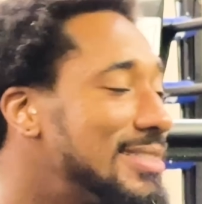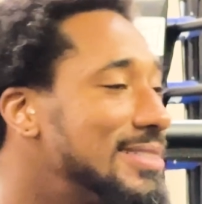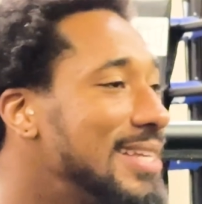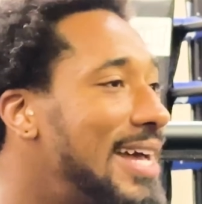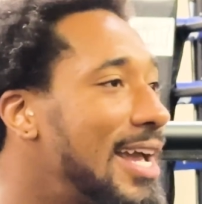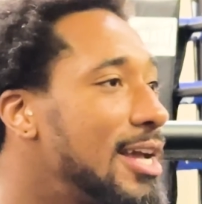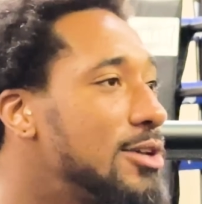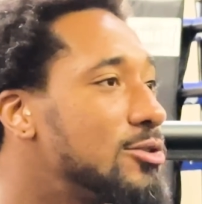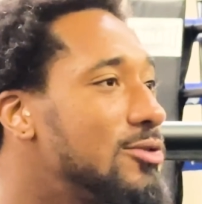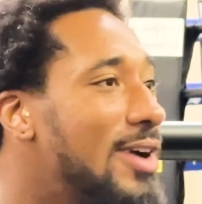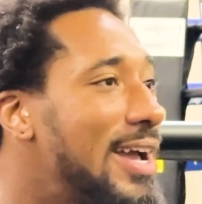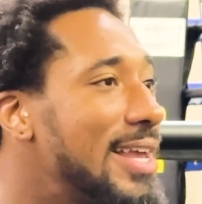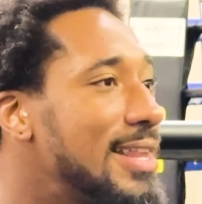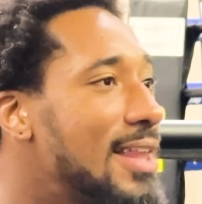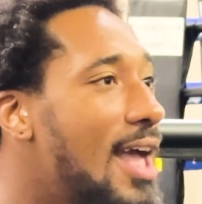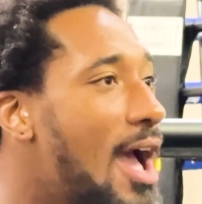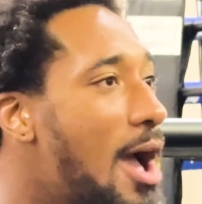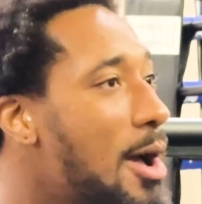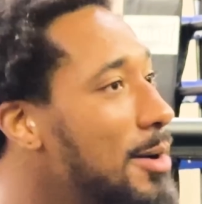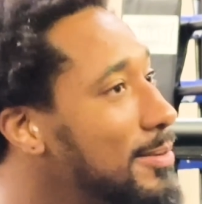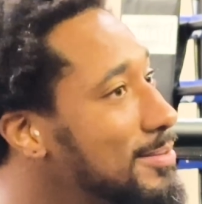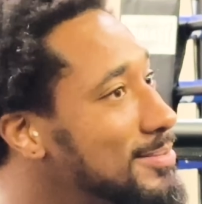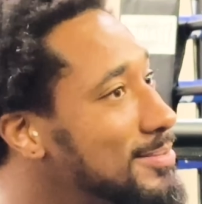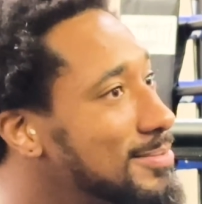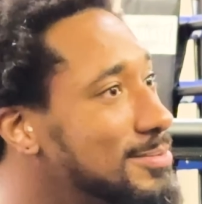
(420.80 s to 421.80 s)
legs right
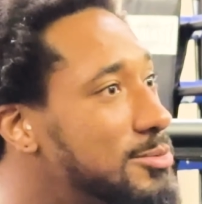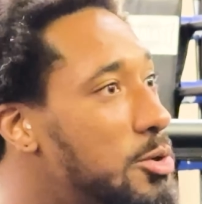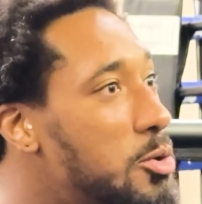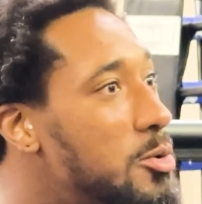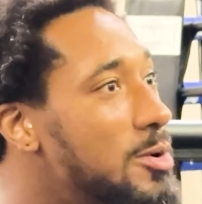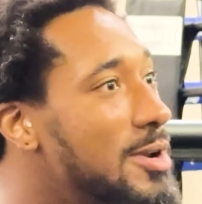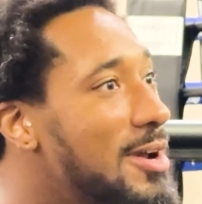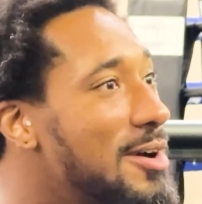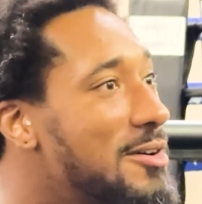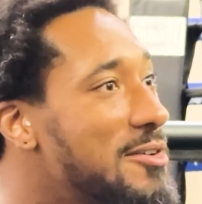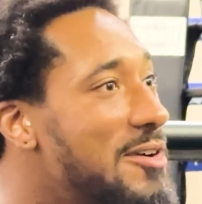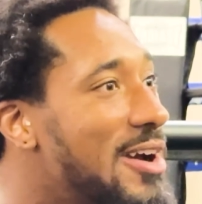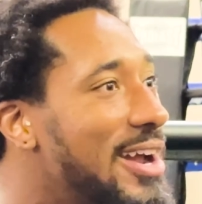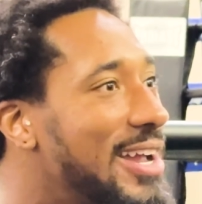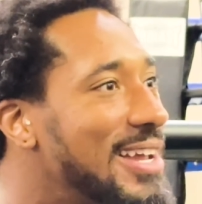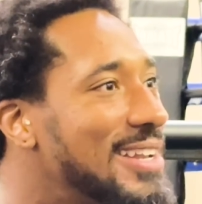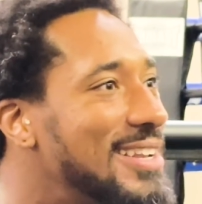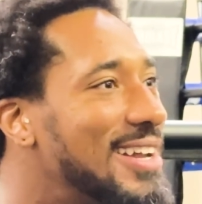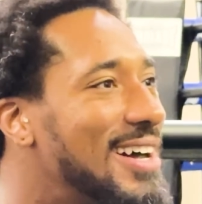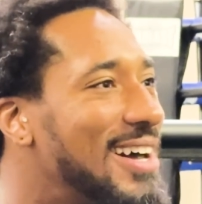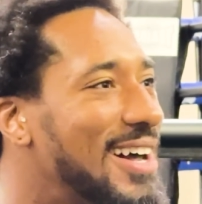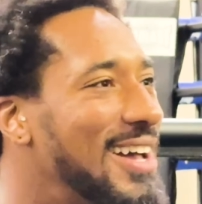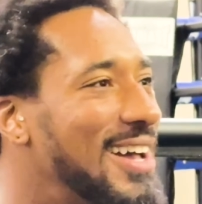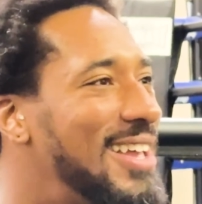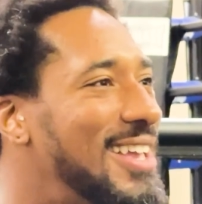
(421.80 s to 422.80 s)
now, I'm doing all right.
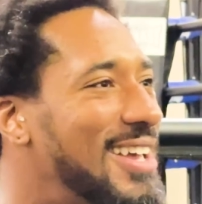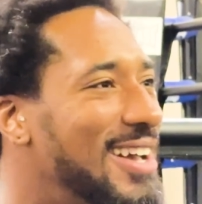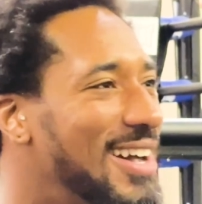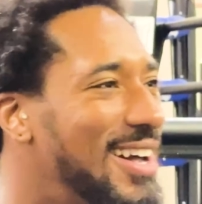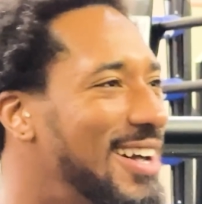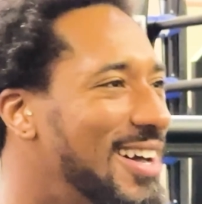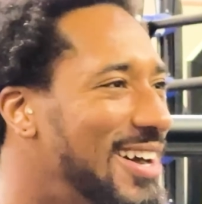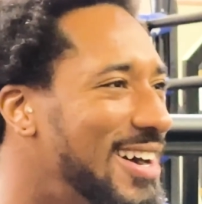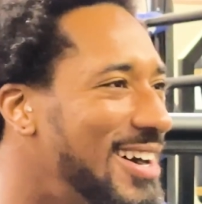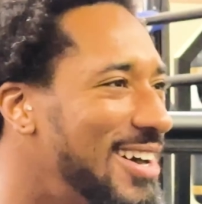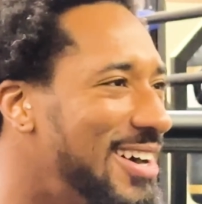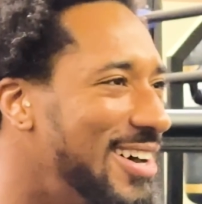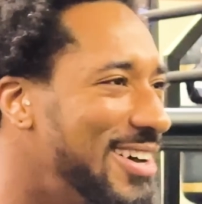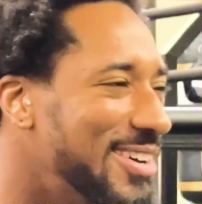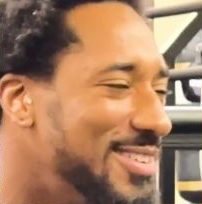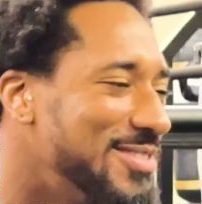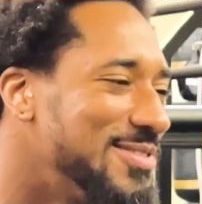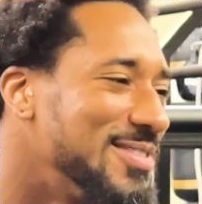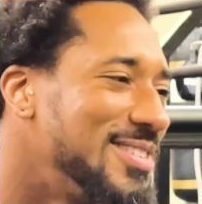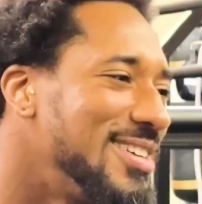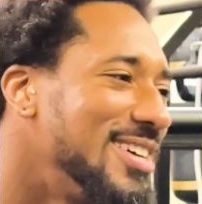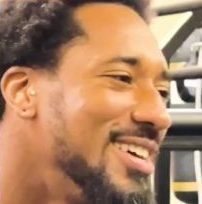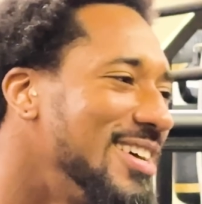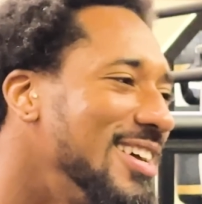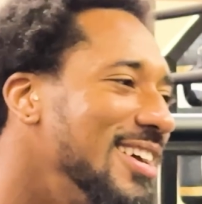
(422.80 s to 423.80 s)

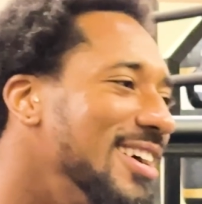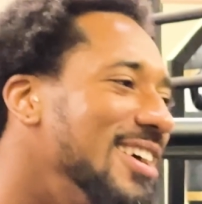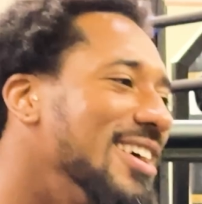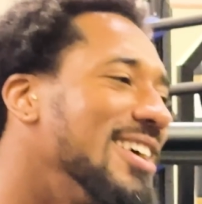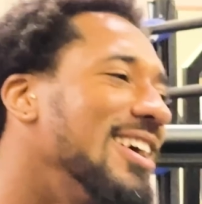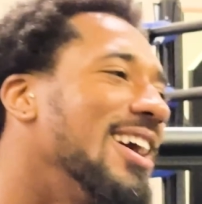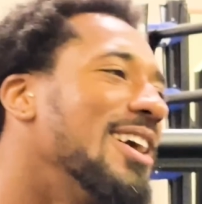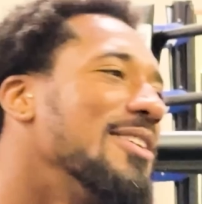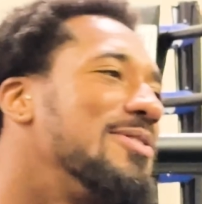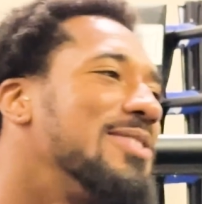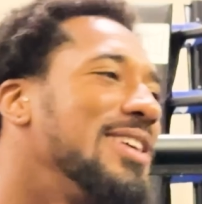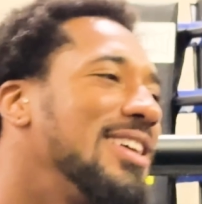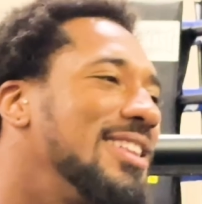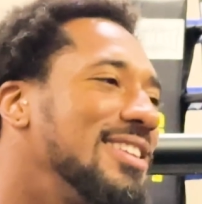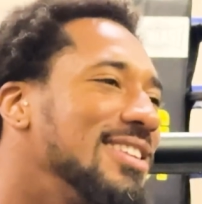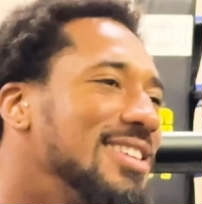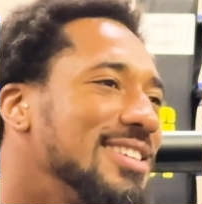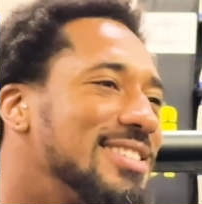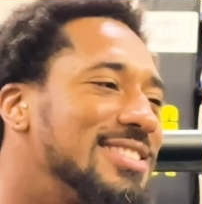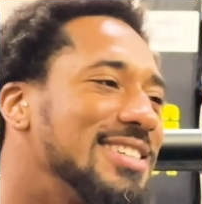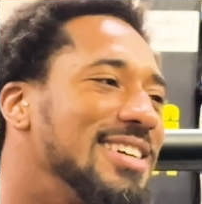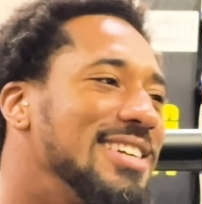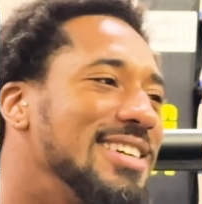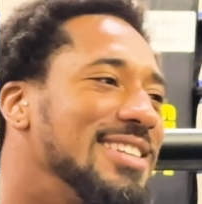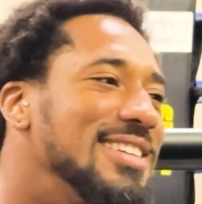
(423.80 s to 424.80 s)
I mean,
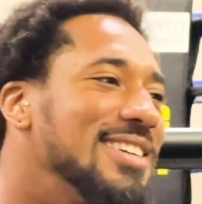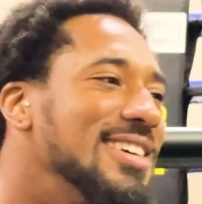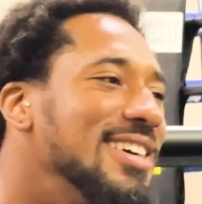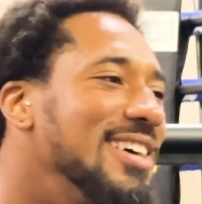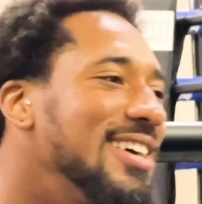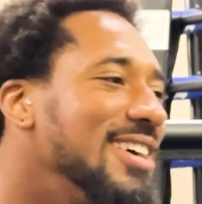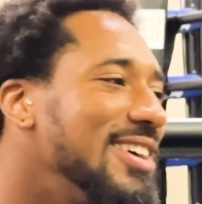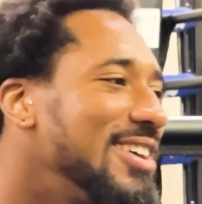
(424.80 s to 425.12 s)
listen,